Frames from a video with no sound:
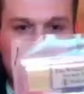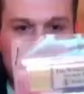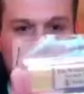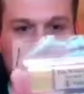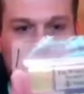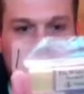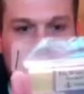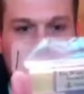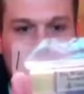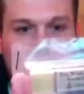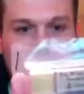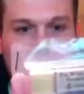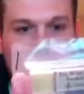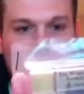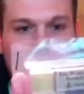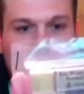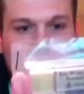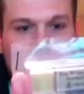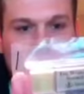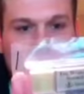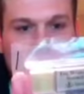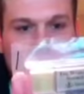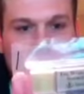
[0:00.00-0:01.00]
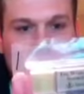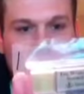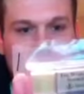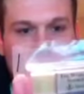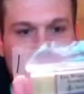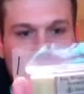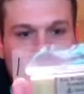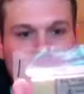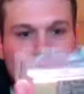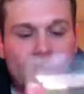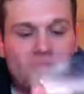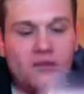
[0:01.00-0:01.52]
Wow,
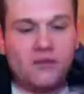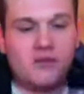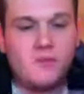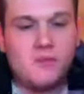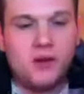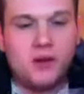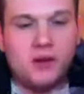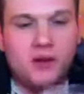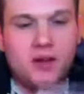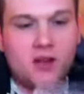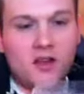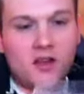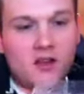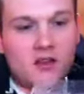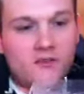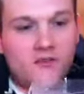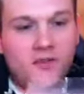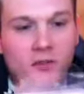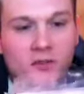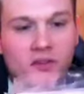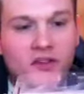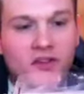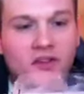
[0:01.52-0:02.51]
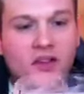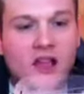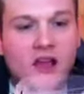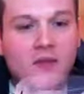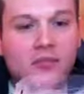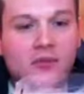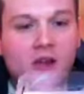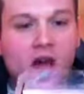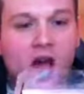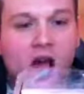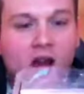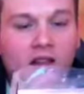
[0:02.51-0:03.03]
this is sweet. From the same
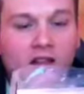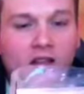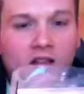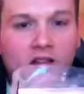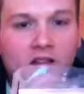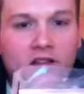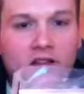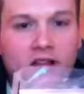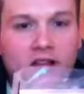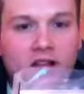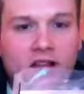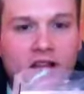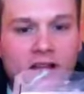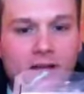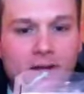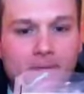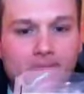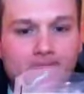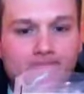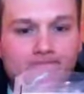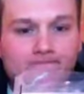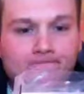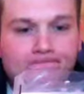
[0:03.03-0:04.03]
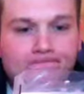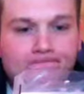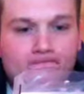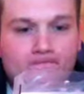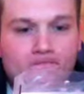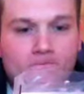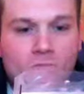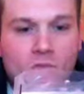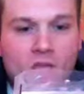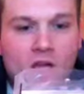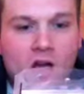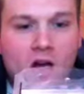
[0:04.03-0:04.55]
product as the
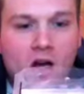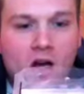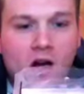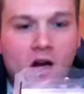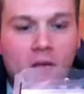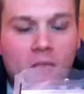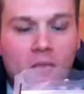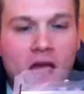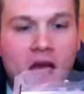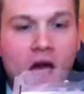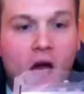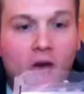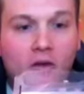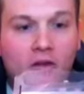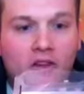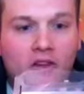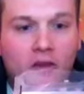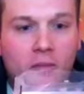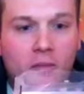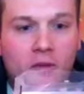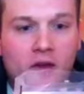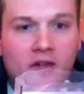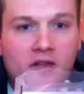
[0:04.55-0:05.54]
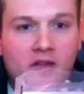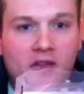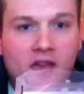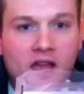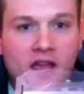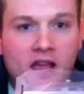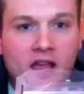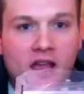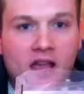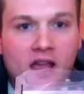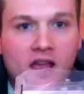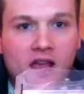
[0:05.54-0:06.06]
Alex Smith
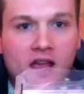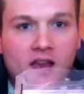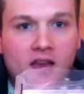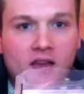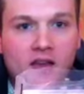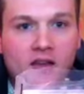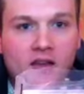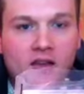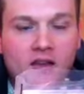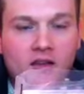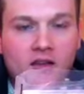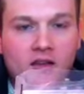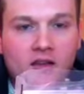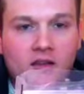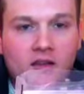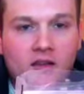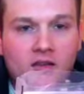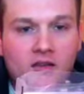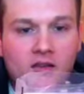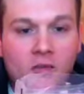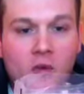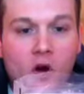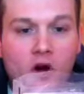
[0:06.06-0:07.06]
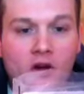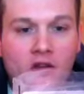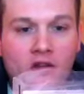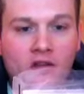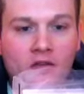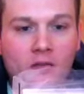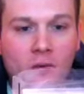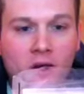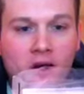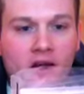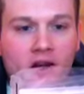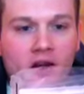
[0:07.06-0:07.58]
and
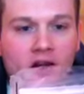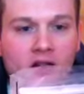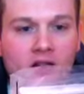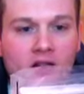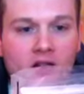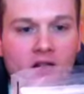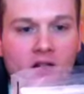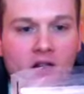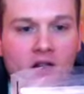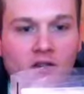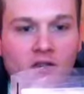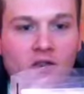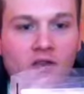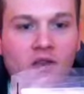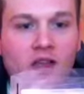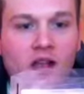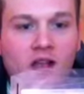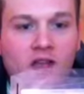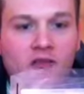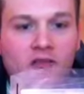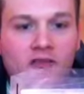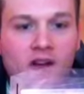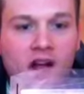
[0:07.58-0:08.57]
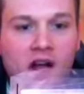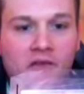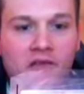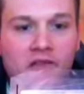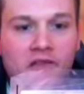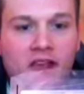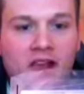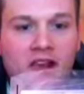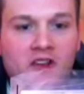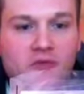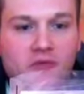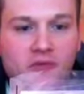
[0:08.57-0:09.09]
DeMarcus Ware. 2005
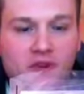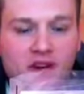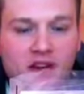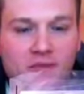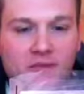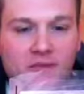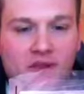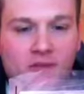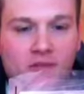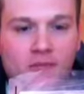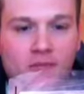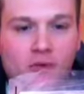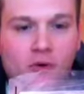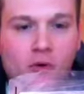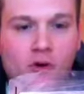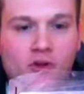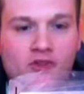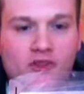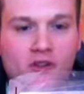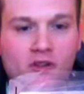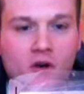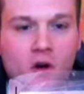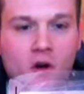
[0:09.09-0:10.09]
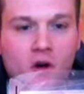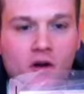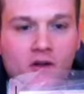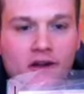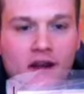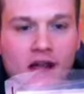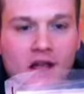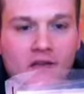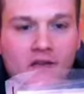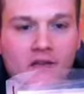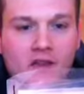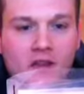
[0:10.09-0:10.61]
Sage Premium Portrait
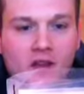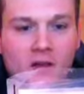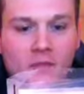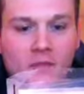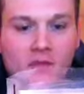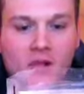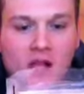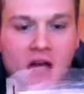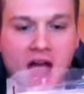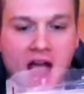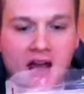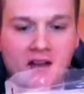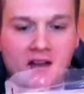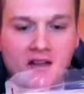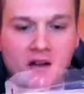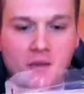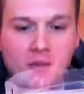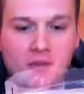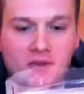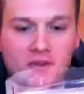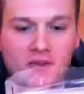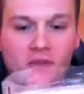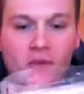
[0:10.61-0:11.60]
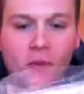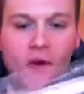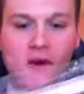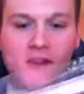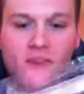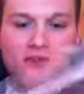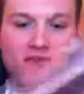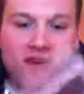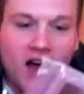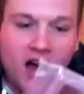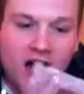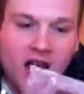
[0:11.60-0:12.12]
Autographs Black, numbered to
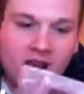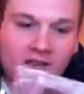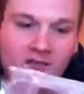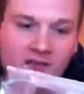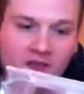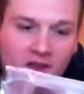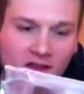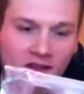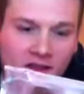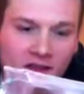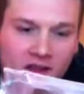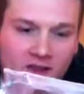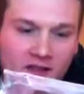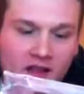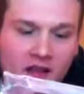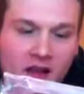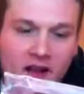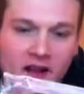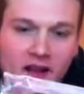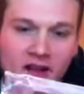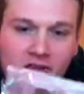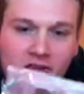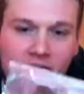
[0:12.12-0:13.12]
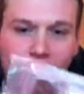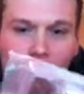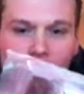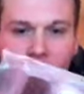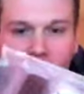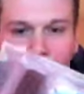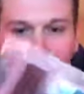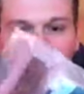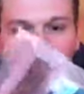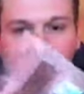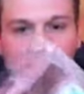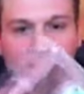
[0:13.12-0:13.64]
25, 9 out of
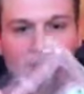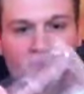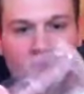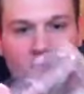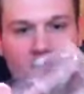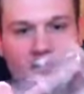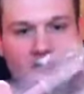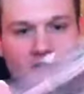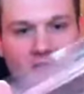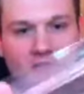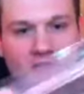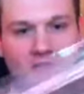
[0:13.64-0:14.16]
25.